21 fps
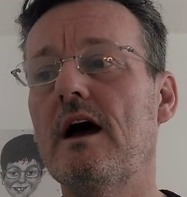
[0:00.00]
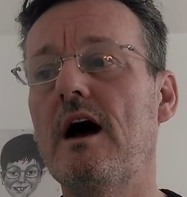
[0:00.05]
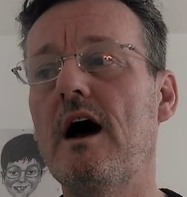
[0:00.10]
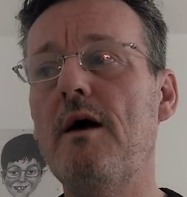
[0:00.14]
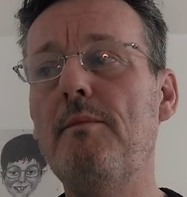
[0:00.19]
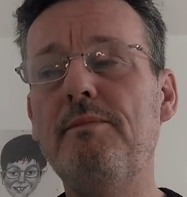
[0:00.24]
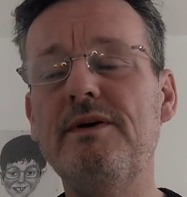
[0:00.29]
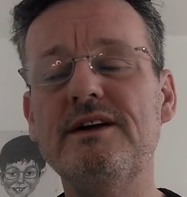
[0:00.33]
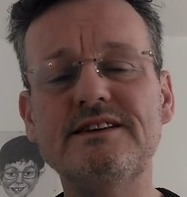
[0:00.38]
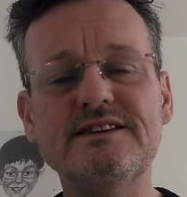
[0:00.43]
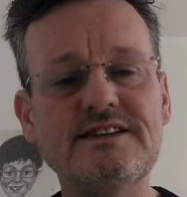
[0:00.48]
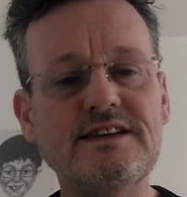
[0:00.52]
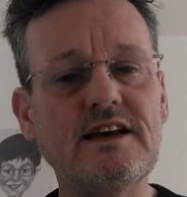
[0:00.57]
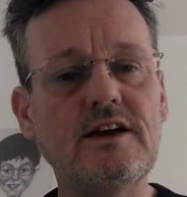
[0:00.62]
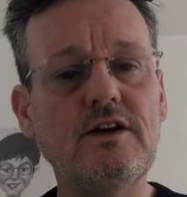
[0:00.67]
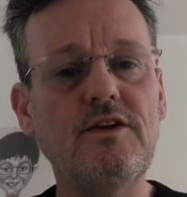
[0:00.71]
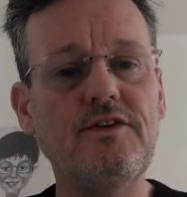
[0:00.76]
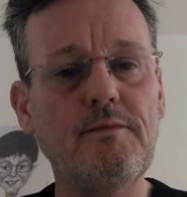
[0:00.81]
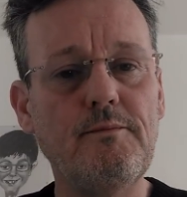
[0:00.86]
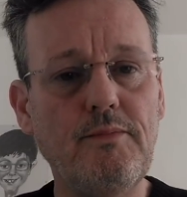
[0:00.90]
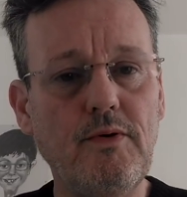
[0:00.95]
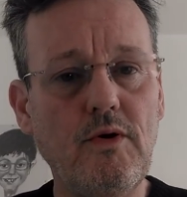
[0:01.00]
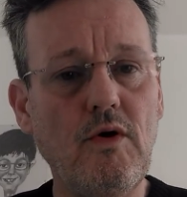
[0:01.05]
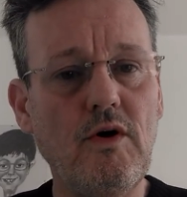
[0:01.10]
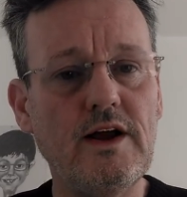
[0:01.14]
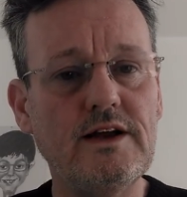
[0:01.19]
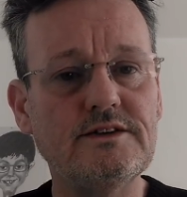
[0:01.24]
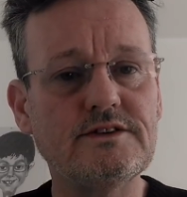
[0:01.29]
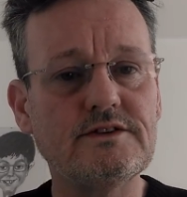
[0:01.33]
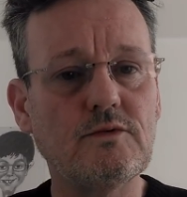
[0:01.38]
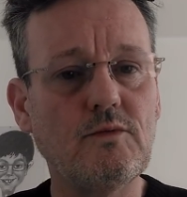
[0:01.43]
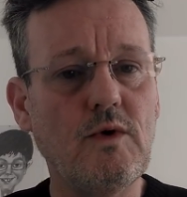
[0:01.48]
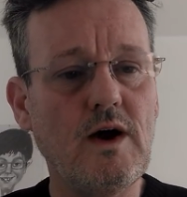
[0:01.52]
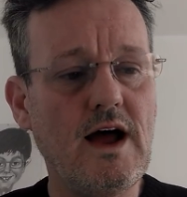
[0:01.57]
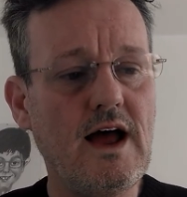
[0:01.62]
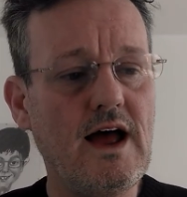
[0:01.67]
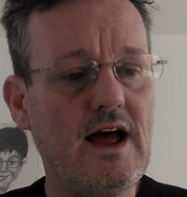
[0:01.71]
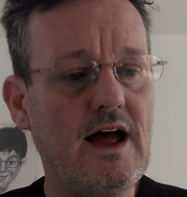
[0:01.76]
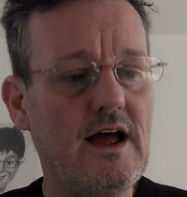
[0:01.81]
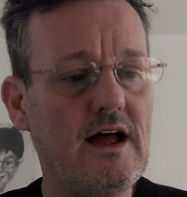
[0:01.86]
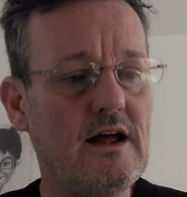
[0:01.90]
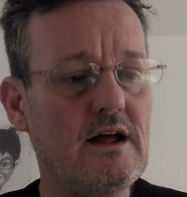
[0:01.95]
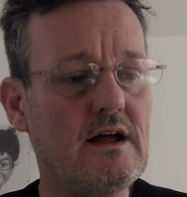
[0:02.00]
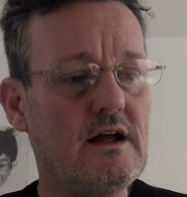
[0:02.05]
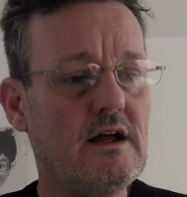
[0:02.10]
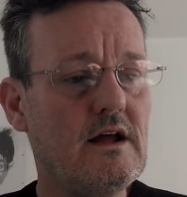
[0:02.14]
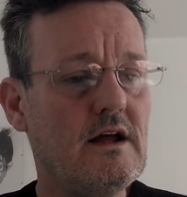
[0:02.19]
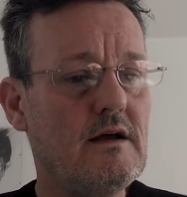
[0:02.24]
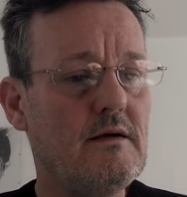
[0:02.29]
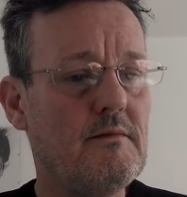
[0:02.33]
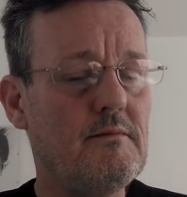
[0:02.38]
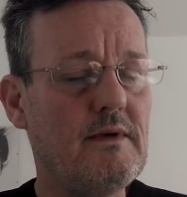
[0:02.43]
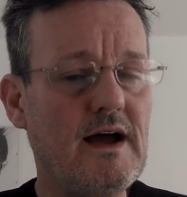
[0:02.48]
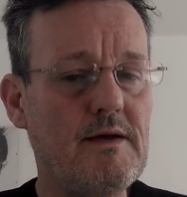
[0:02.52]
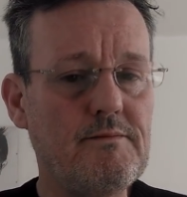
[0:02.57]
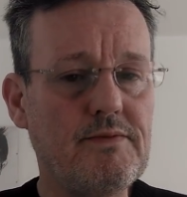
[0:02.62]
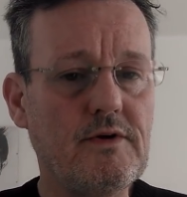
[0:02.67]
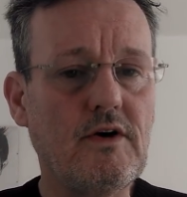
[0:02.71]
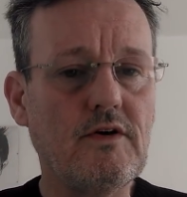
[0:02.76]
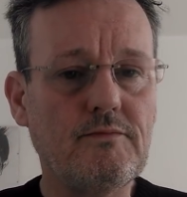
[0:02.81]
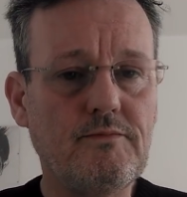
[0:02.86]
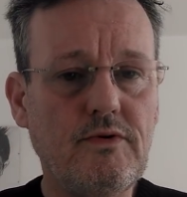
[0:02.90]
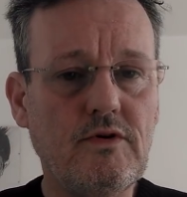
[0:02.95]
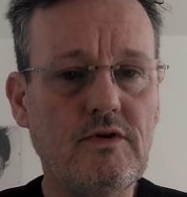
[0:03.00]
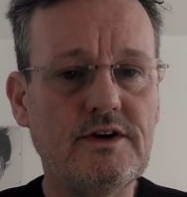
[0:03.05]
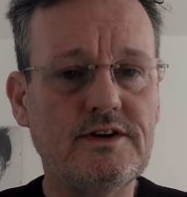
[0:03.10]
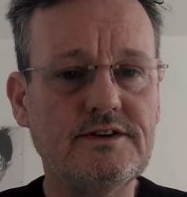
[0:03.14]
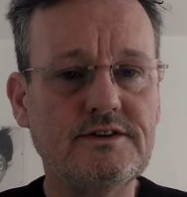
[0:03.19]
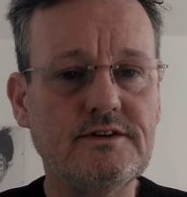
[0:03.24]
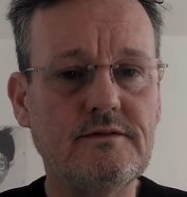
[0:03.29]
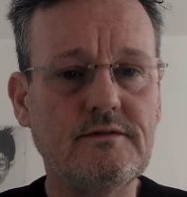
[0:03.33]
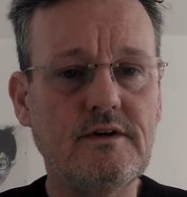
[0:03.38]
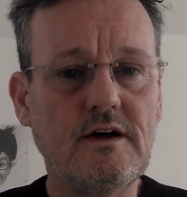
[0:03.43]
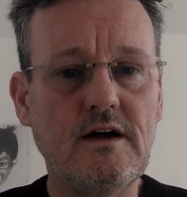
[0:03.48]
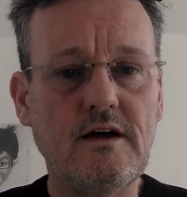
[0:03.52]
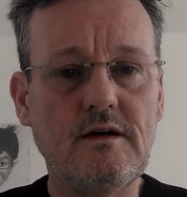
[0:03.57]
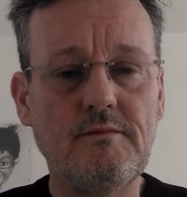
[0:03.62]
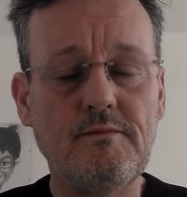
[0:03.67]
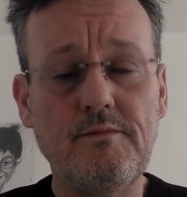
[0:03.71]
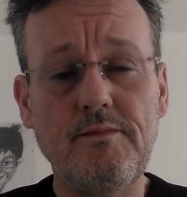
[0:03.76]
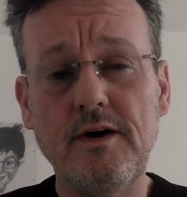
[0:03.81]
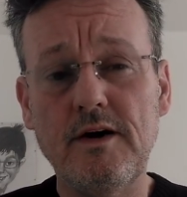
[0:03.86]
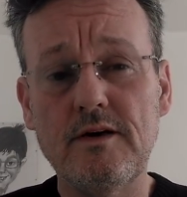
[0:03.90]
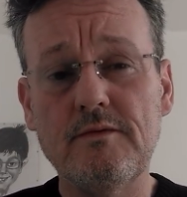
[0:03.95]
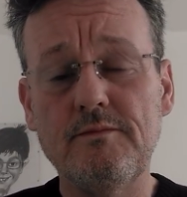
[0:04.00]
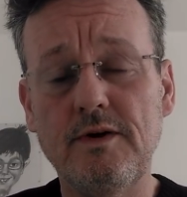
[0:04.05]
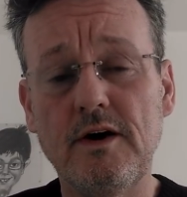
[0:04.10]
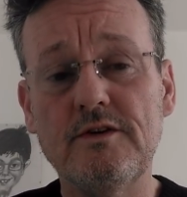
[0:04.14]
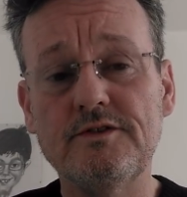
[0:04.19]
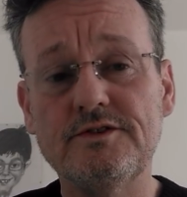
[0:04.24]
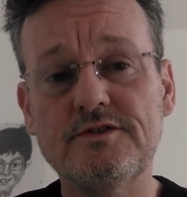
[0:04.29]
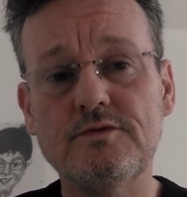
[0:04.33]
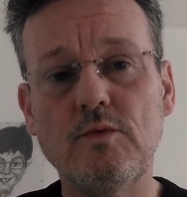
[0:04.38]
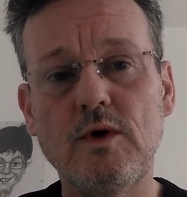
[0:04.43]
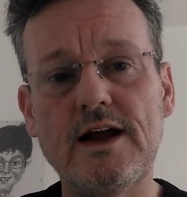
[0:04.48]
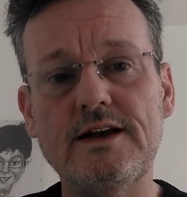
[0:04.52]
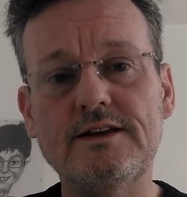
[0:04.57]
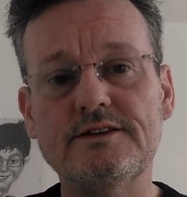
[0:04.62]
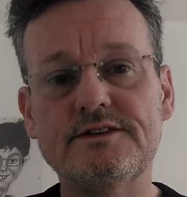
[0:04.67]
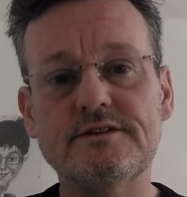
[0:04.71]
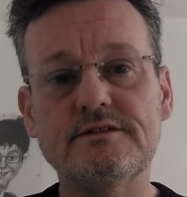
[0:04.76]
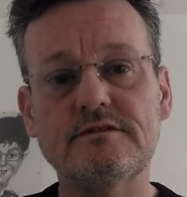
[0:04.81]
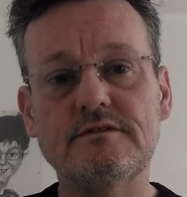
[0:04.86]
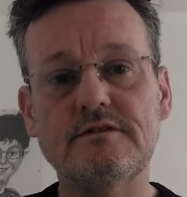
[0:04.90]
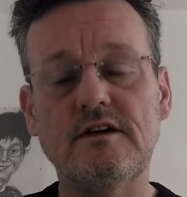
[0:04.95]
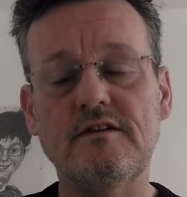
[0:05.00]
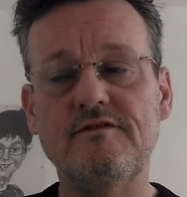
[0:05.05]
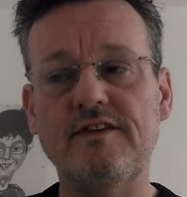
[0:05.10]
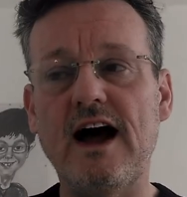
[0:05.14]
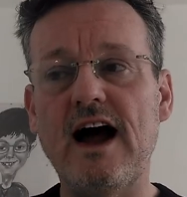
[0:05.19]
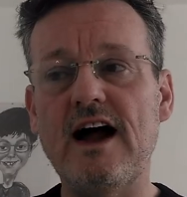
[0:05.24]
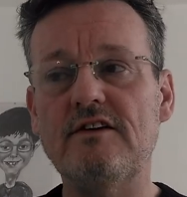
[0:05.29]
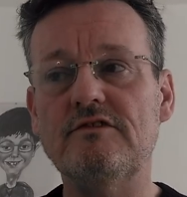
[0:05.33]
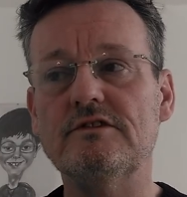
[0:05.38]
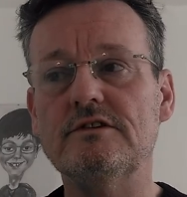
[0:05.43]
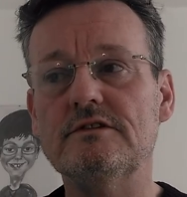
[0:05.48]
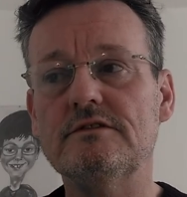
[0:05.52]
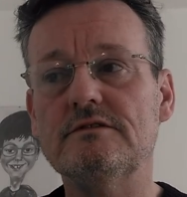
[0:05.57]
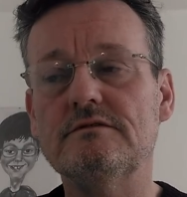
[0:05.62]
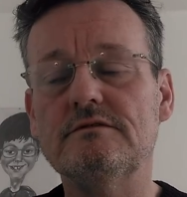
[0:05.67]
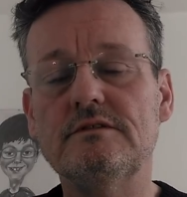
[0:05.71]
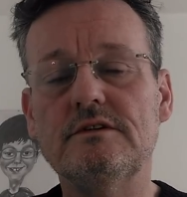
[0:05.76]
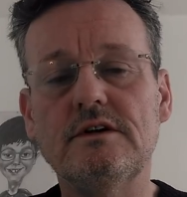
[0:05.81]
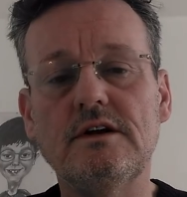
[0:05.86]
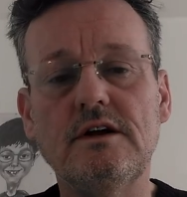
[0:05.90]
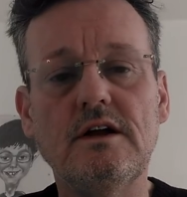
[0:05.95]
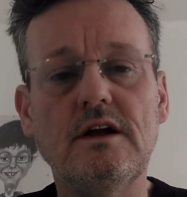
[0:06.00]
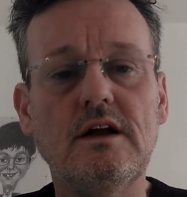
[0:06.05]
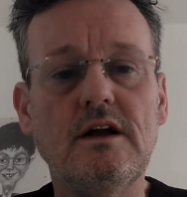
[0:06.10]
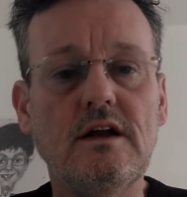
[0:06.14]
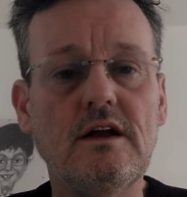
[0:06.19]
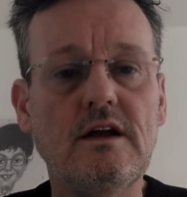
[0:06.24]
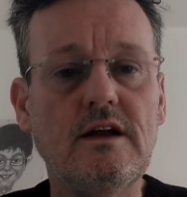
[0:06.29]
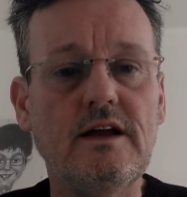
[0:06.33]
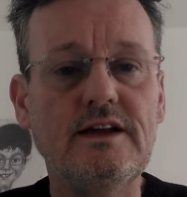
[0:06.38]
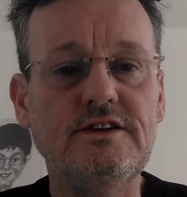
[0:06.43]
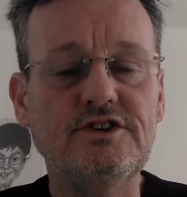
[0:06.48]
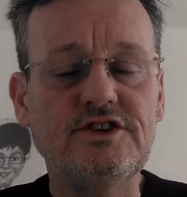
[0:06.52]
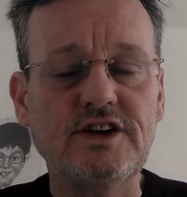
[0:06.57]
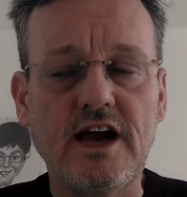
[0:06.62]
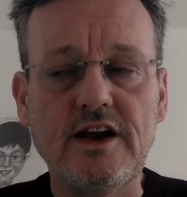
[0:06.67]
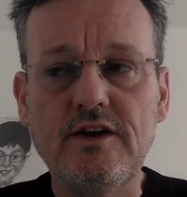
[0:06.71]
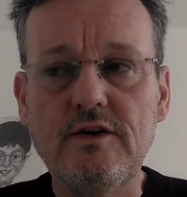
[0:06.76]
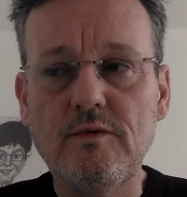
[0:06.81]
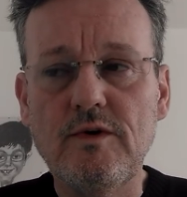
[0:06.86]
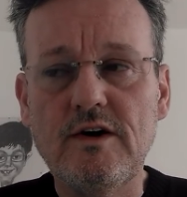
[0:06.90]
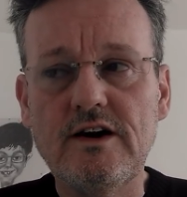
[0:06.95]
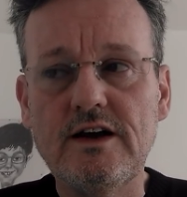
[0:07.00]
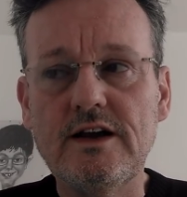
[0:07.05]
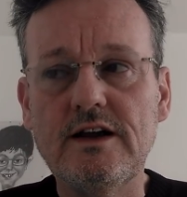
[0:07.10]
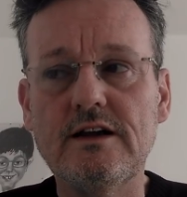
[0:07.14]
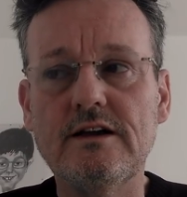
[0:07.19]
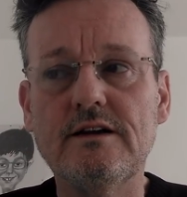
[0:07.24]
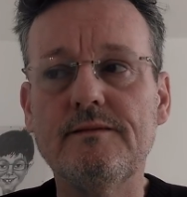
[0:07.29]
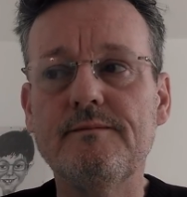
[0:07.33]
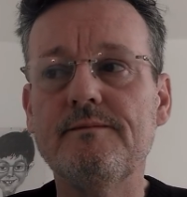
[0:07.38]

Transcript: Up until the point where my blog post went viral in January